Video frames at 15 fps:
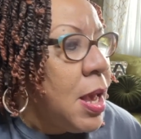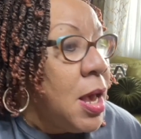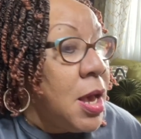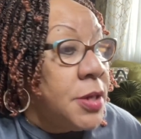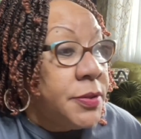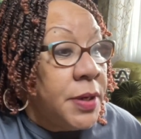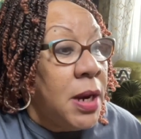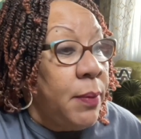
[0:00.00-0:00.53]

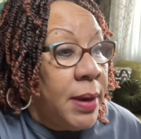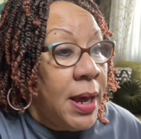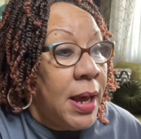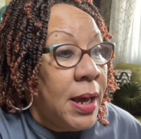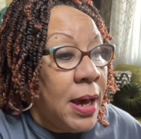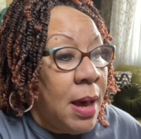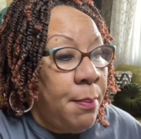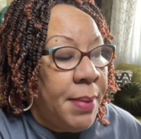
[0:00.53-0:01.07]
So
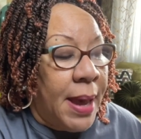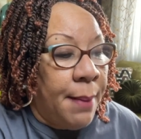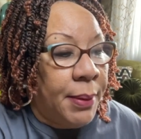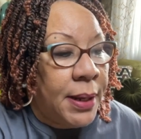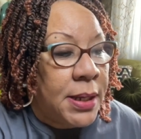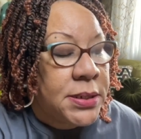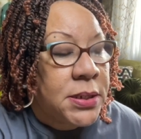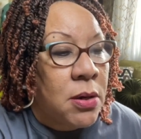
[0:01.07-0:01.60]
anyway, I'm
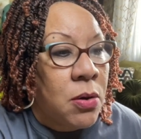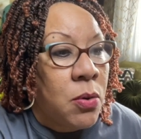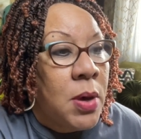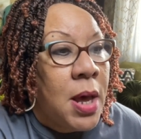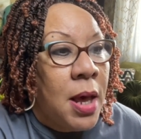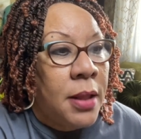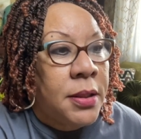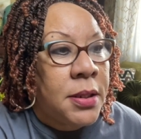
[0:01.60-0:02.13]
babbling. So
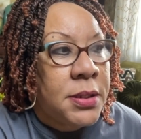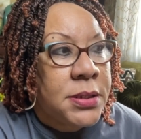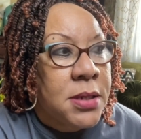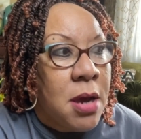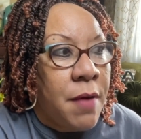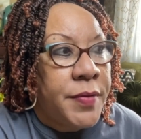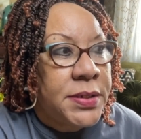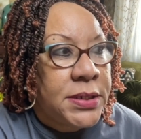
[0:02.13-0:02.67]
this
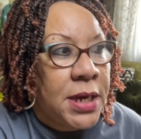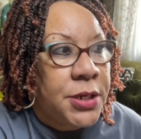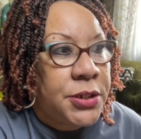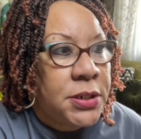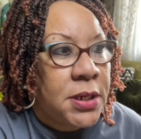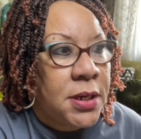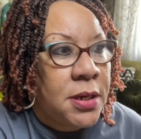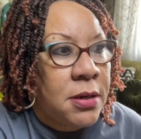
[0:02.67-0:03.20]

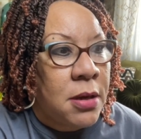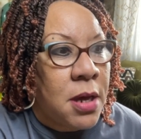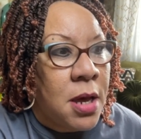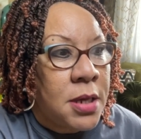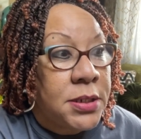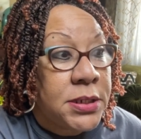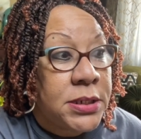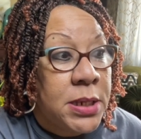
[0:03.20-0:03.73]
conversation
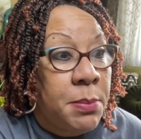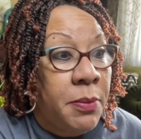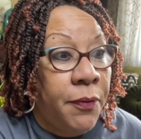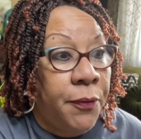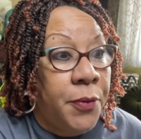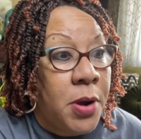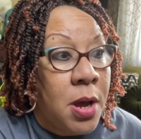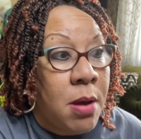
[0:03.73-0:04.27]
stemmed
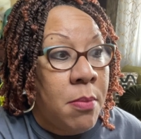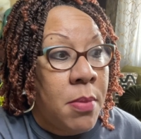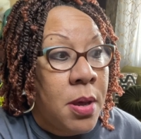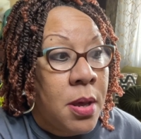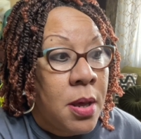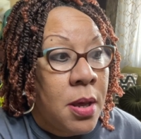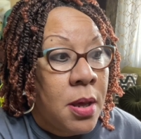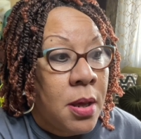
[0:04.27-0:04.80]
from
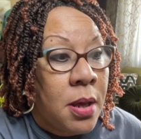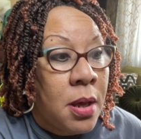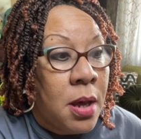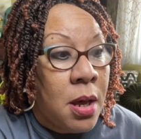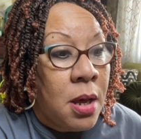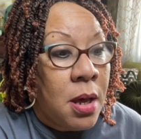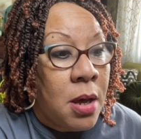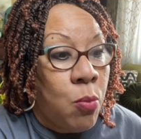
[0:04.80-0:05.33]

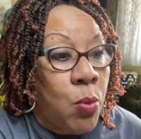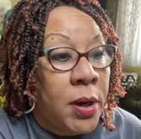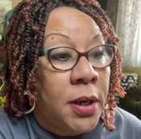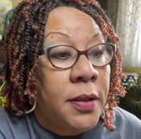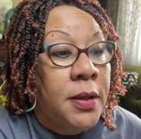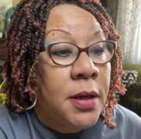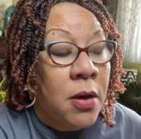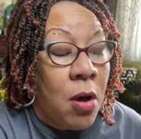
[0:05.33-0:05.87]
one
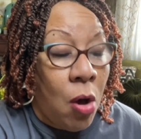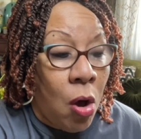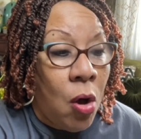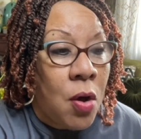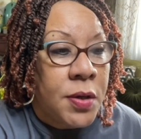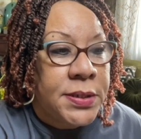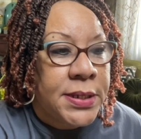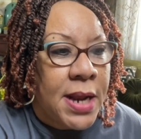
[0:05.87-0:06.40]
of the
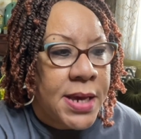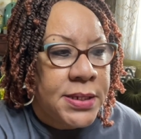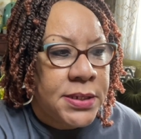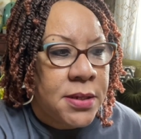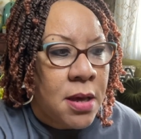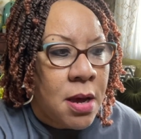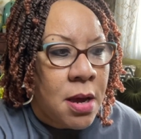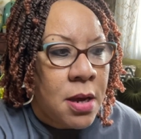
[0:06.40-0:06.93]
hauls that I
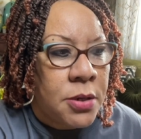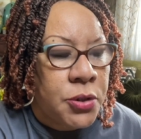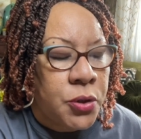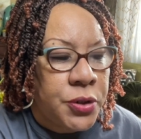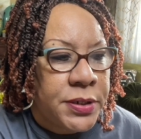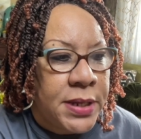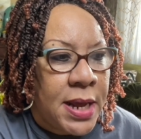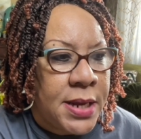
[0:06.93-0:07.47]
saw
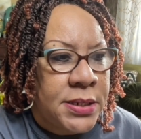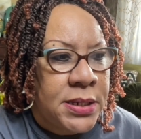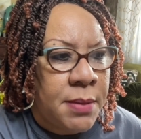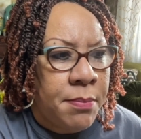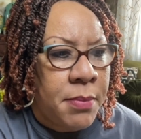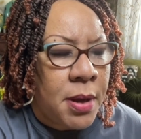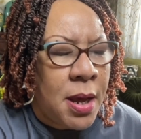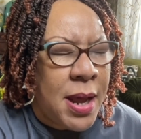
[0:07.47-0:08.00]
George the
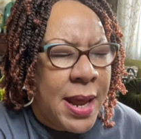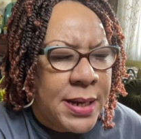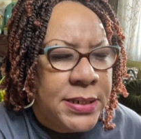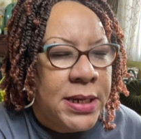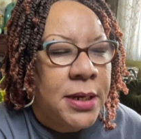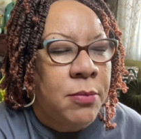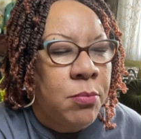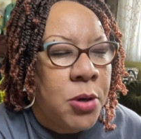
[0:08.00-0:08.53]

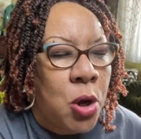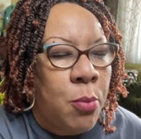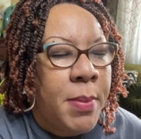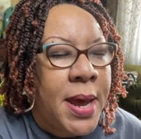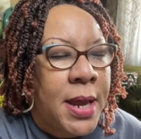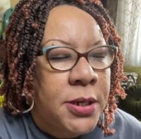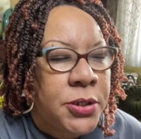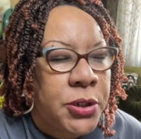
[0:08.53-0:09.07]
Antique
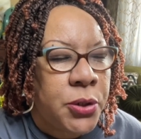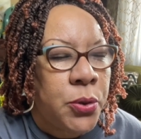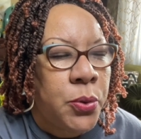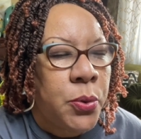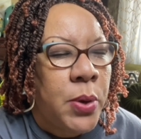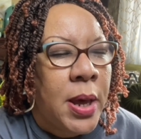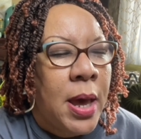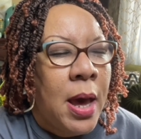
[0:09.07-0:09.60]
Nomad
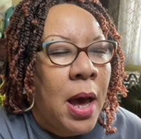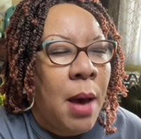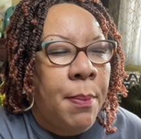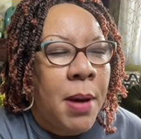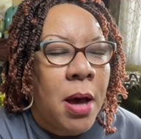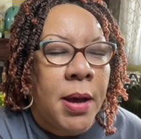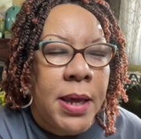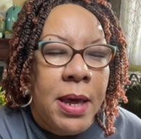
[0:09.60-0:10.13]
do
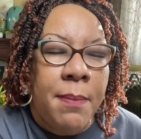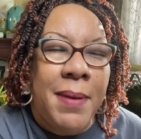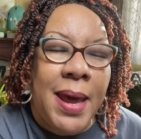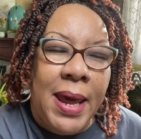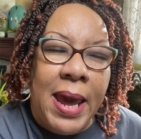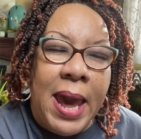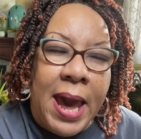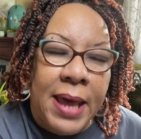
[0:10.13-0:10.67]
about
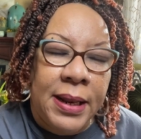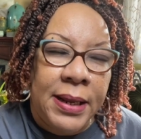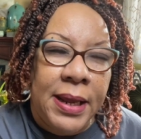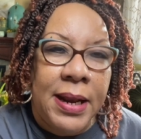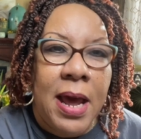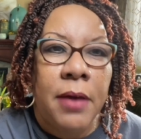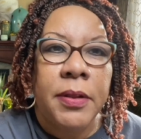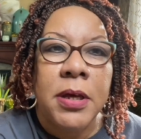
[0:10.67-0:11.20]
M.A. Hadley
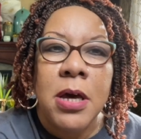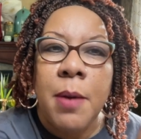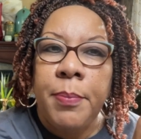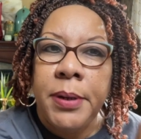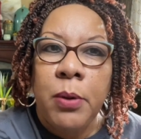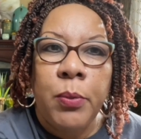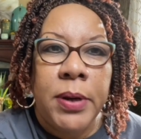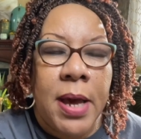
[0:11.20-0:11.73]
and how the
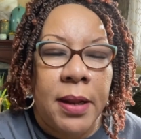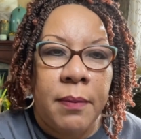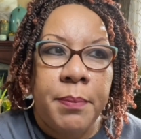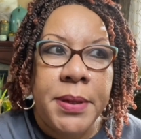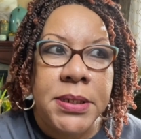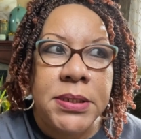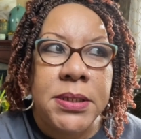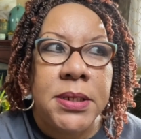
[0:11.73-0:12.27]
company went out of
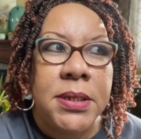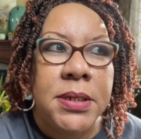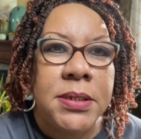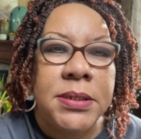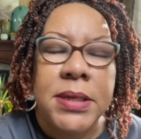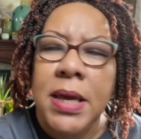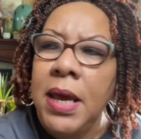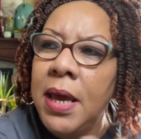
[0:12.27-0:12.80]

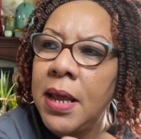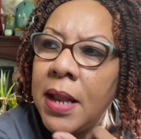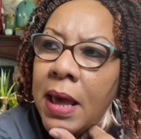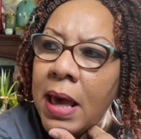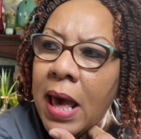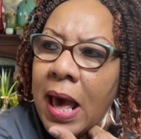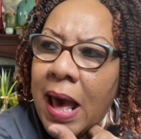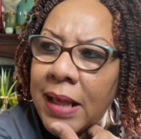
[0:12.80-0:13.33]
business. And
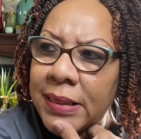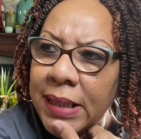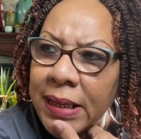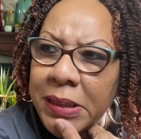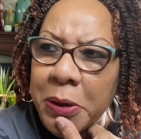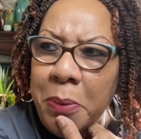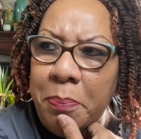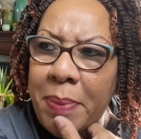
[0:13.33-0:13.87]
I think
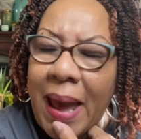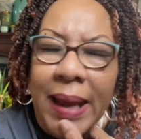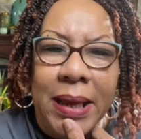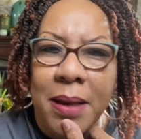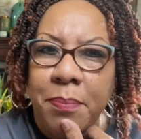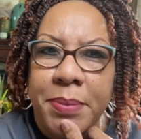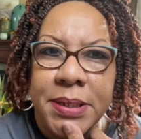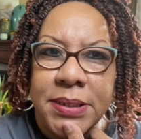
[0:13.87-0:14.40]
they're back
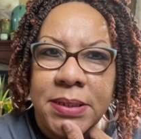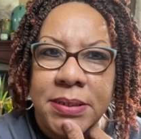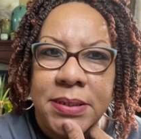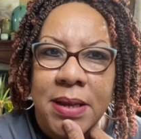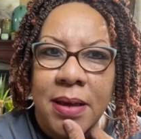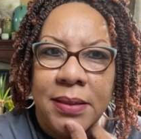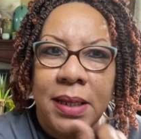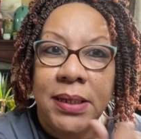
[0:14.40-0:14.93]
in business
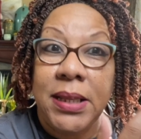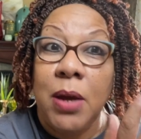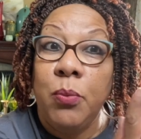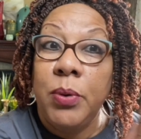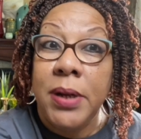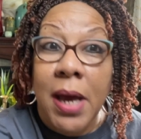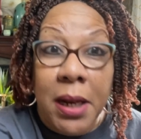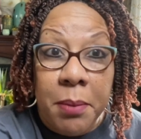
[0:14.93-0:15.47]
now. I think they
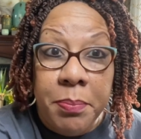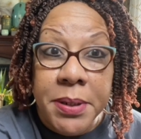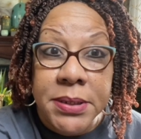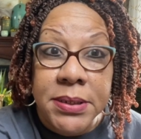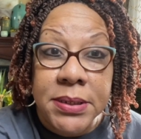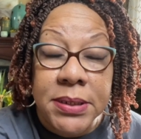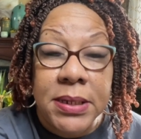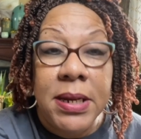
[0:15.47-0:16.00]
went out of
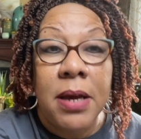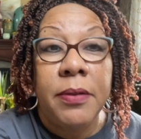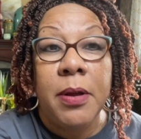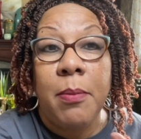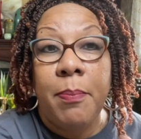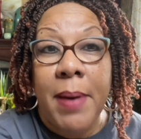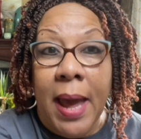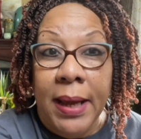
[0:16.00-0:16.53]
business and now they're
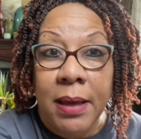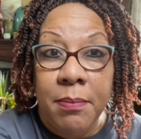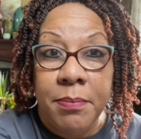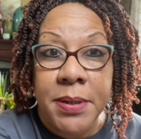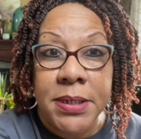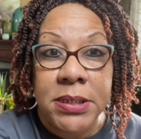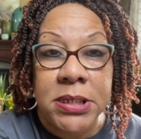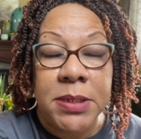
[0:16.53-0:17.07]
back in
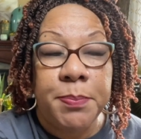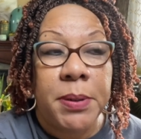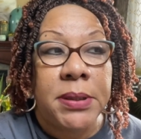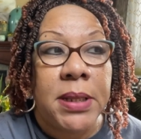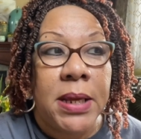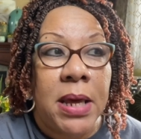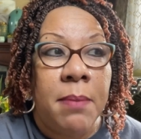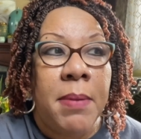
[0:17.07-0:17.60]
business. But
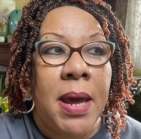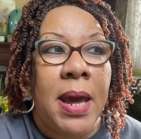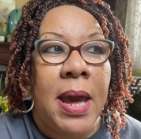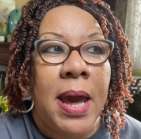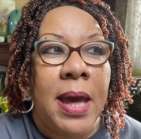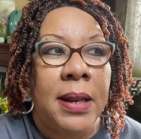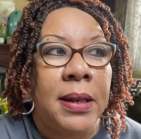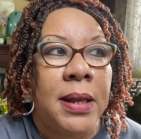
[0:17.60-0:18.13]
the M.A.
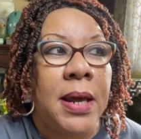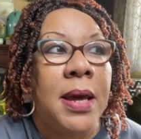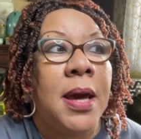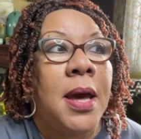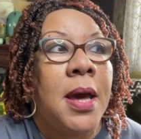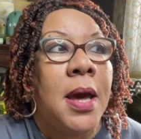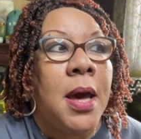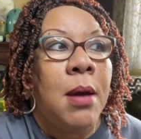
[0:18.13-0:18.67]
Hadley
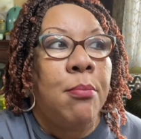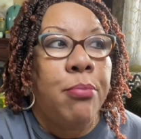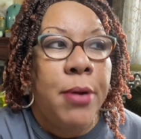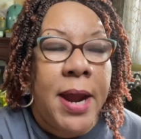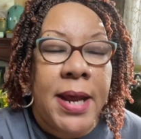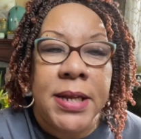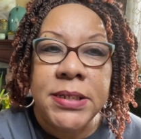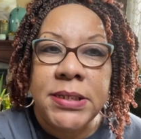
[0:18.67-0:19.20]

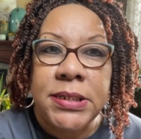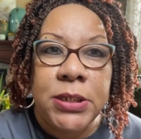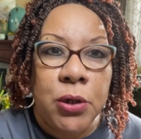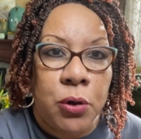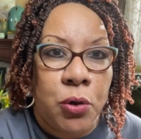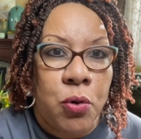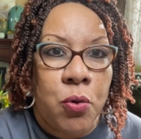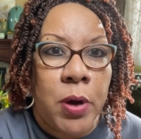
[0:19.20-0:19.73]
brand is still
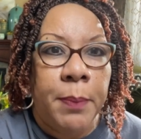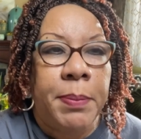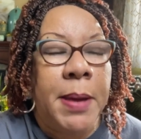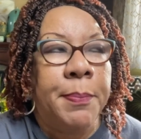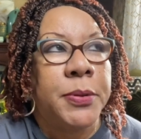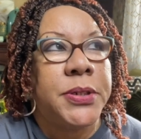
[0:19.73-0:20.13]
going. People